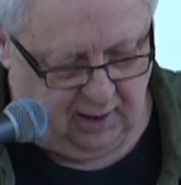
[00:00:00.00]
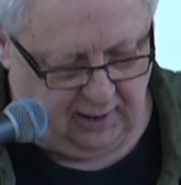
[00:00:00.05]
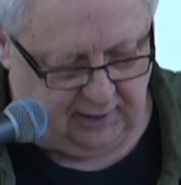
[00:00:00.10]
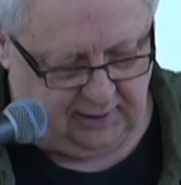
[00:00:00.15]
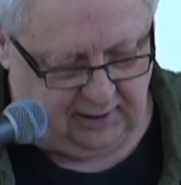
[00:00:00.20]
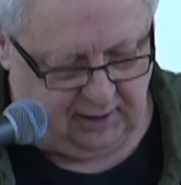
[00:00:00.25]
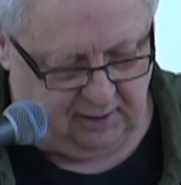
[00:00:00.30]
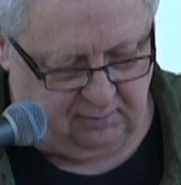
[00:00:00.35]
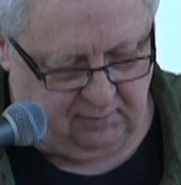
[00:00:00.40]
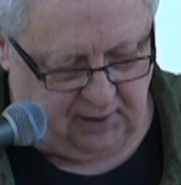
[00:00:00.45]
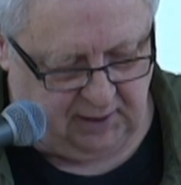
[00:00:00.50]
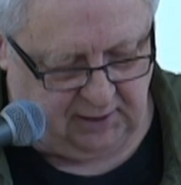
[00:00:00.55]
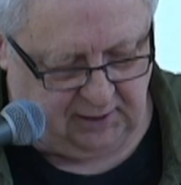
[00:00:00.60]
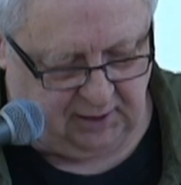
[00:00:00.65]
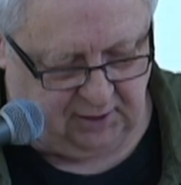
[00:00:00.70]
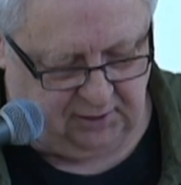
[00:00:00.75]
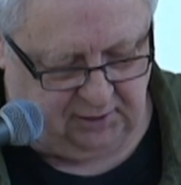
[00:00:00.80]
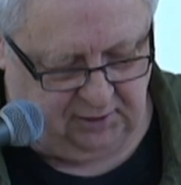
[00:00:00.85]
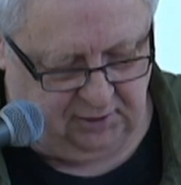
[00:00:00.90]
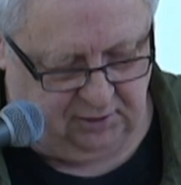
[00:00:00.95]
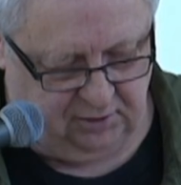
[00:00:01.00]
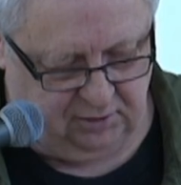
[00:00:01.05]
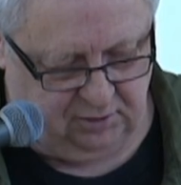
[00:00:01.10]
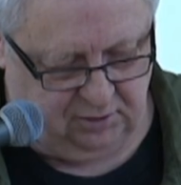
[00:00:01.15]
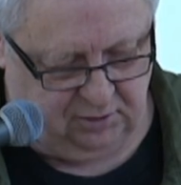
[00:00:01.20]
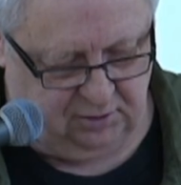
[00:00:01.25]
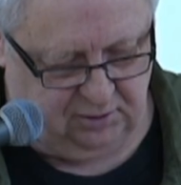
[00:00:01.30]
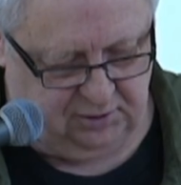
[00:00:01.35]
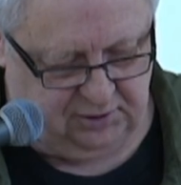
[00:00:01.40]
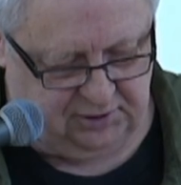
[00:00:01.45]
can make a
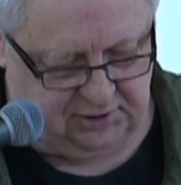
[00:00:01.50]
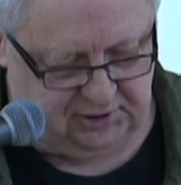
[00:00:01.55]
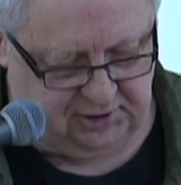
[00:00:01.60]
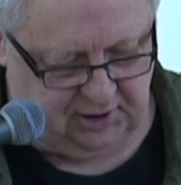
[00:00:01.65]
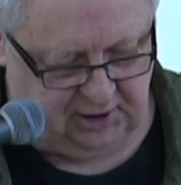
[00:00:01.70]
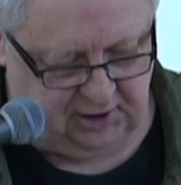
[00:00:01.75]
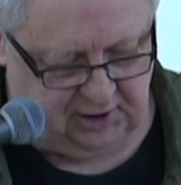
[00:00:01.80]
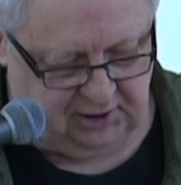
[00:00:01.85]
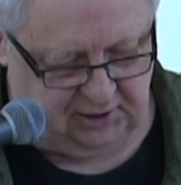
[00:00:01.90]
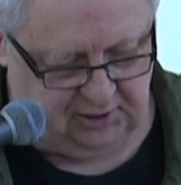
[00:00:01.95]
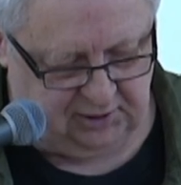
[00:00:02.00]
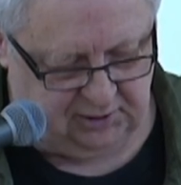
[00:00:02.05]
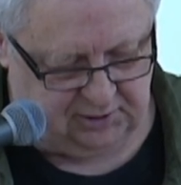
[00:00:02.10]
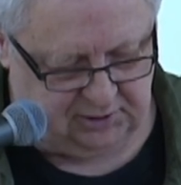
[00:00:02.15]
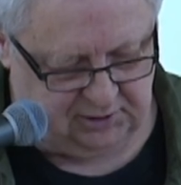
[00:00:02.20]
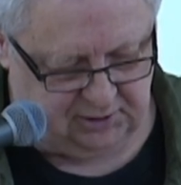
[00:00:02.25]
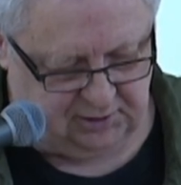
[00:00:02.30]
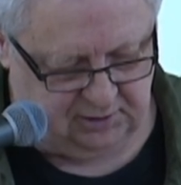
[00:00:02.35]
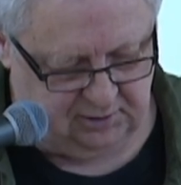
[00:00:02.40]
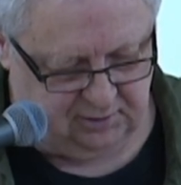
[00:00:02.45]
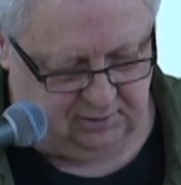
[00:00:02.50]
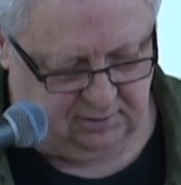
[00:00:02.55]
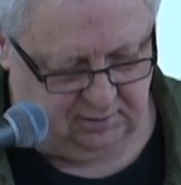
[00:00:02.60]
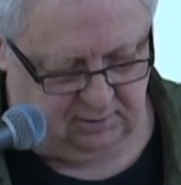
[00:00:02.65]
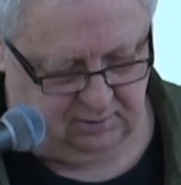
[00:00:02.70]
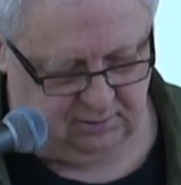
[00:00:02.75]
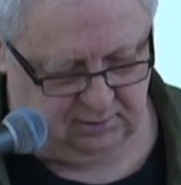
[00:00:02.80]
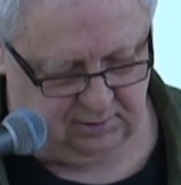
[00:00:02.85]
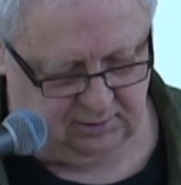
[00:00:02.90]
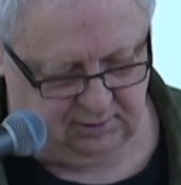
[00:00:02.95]
huge change,
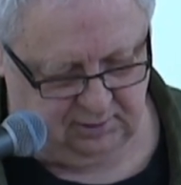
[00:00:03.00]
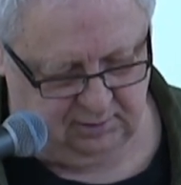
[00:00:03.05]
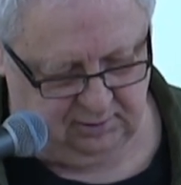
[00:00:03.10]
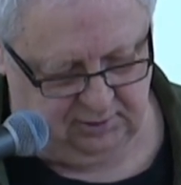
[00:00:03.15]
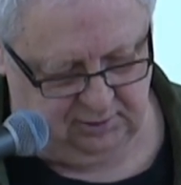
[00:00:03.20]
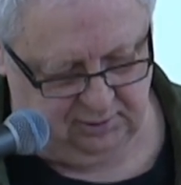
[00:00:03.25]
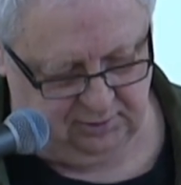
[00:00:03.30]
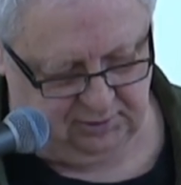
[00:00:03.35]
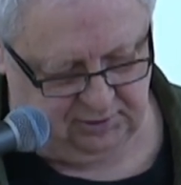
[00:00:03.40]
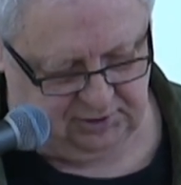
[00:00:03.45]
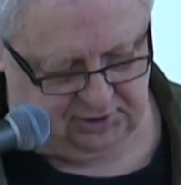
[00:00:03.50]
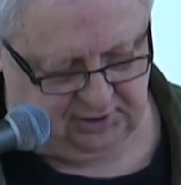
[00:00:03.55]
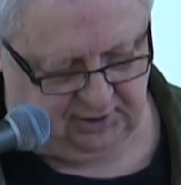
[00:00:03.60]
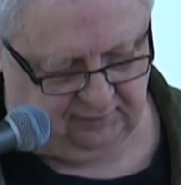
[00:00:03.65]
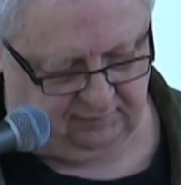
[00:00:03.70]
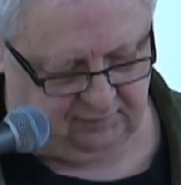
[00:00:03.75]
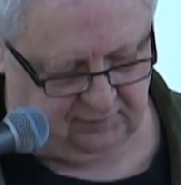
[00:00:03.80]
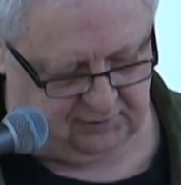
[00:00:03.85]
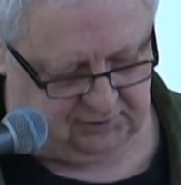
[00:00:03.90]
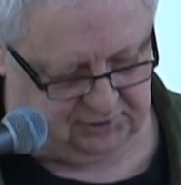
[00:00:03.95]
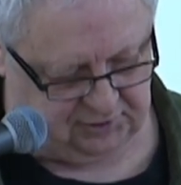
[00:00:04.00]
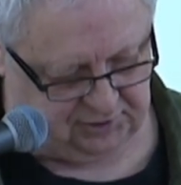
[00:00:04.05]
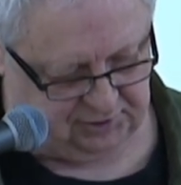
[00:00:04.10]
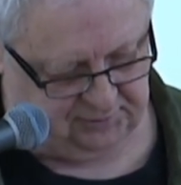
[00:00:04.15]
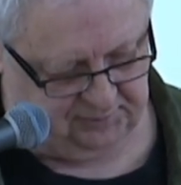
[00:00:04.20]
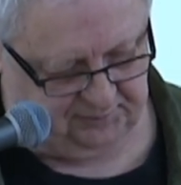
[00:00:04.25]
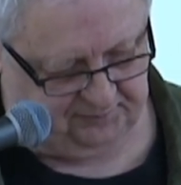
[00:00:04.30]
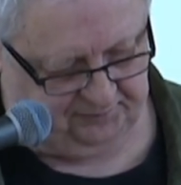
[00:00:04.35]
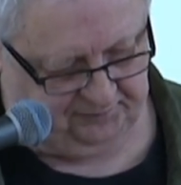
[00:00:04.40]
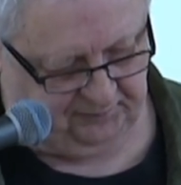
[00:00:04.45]
huge difference.
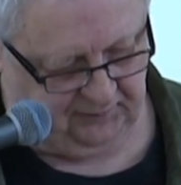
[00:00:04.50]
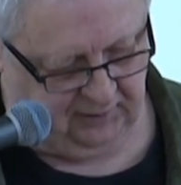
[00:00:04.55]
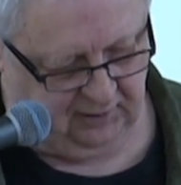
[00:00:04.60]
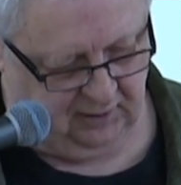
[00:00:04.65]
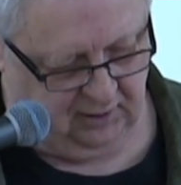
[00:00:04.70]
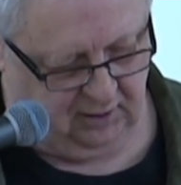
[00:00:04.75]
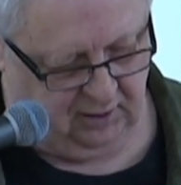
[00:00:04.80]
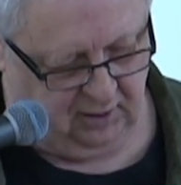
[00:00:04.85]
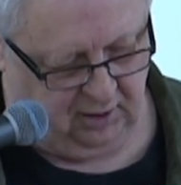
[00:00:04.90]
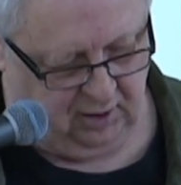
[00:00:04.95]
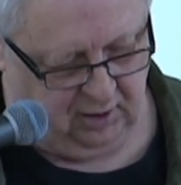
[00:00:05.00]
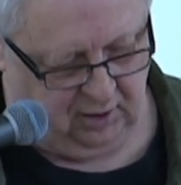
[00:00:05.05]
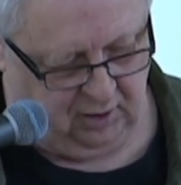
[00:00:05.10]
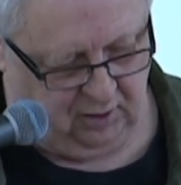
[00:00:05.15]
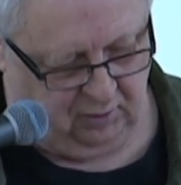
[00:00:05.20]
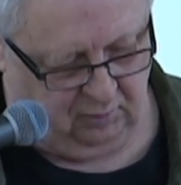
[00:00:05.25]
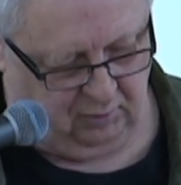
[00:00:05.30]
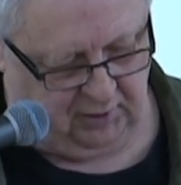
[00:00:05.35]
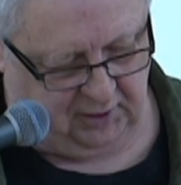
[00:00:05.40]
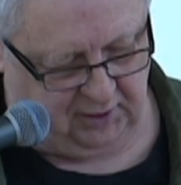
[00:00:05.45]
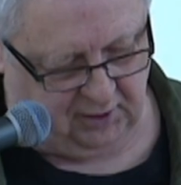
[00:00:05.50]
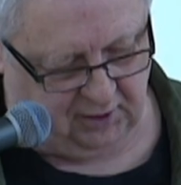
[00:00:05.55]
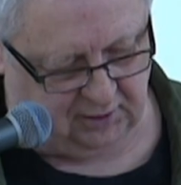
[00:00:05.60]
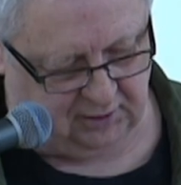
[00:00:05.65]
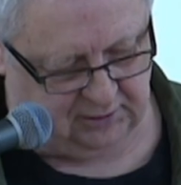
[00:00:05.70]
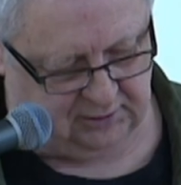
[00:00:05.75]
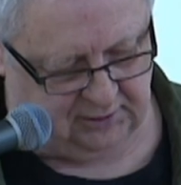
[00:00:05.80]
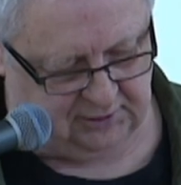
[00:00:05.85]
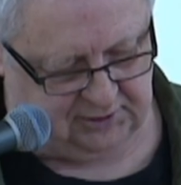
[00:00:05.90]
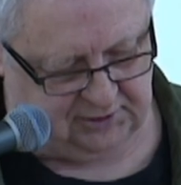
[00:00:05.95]
We
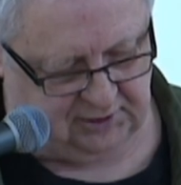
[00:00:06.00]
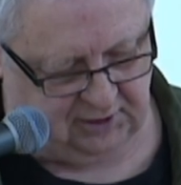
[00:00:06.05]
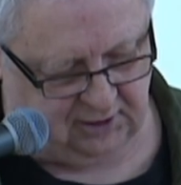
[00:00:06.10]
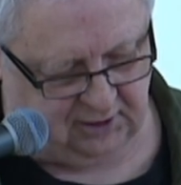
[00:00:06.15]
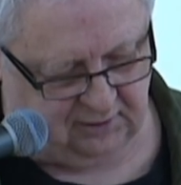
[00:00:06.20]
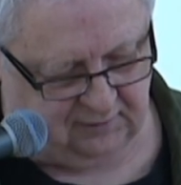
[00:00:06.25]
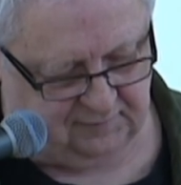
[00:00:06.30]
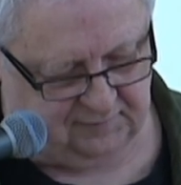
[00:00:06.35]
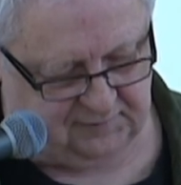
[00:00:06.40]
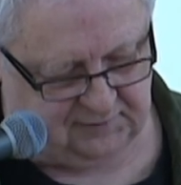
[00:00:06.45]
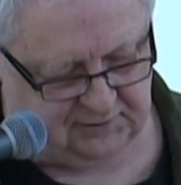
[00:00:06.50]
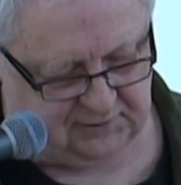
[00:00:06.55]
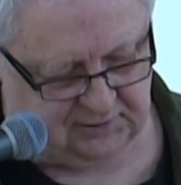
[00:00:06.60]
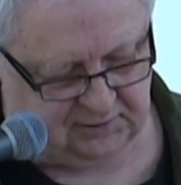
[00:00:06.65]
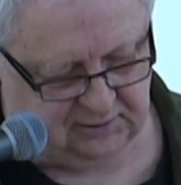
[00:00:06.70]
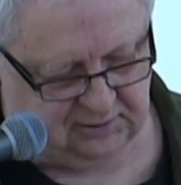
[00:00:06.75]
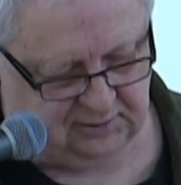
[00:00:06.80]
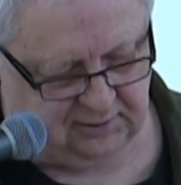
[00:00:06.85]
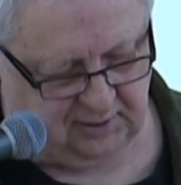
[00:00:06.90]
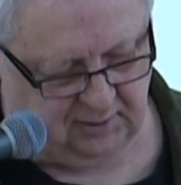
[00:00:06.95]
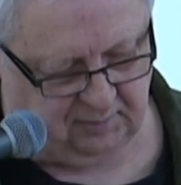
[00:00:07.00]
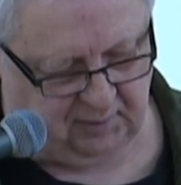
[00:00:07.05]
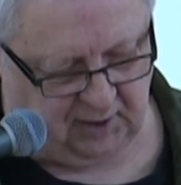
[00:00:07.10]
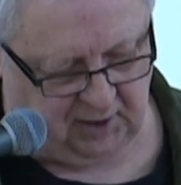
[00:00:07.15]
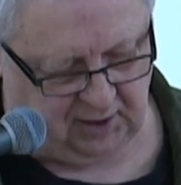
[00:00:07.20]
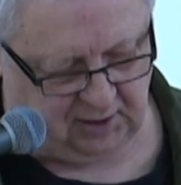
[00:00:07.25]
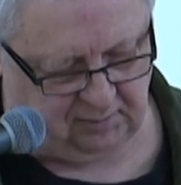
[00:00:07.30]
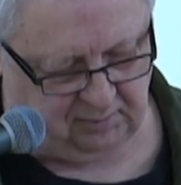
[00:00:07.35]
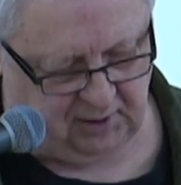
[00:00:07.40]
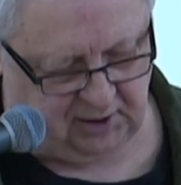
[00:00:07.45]
called ourselves the
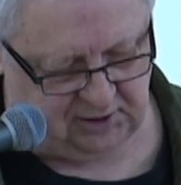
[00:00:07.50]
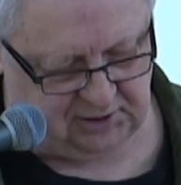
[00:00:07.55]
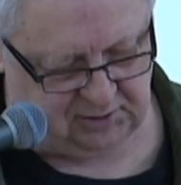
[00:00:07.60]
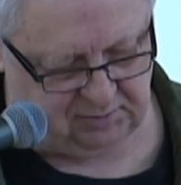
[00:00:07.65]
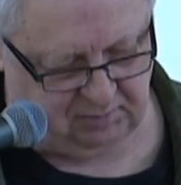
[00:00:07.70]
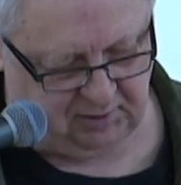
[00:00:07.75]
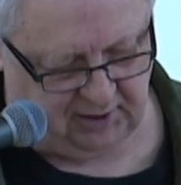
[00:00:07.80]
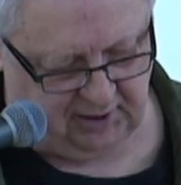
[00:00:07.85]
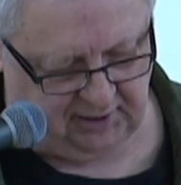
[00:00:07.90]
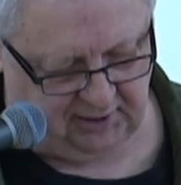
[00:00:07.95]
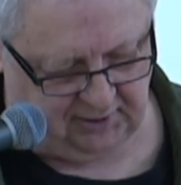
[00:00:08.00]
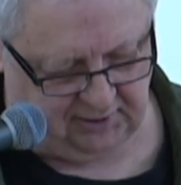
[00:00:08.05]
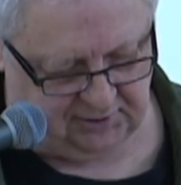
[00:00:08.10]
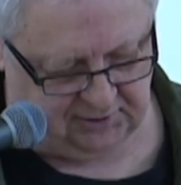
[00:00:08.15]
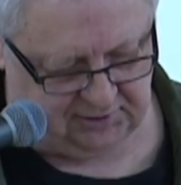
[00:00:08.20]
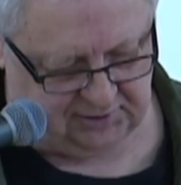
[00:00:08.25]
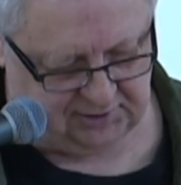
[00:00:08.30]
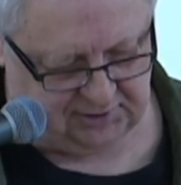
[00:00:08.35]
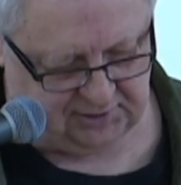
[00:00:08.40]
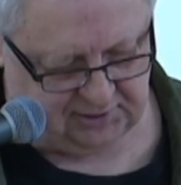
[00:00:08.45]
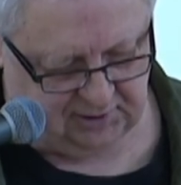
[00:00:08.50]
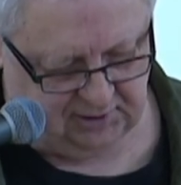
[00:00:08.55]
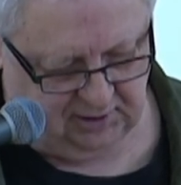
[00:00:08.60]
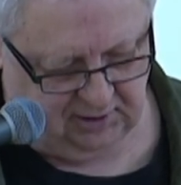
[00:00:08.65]
Park Bench Players,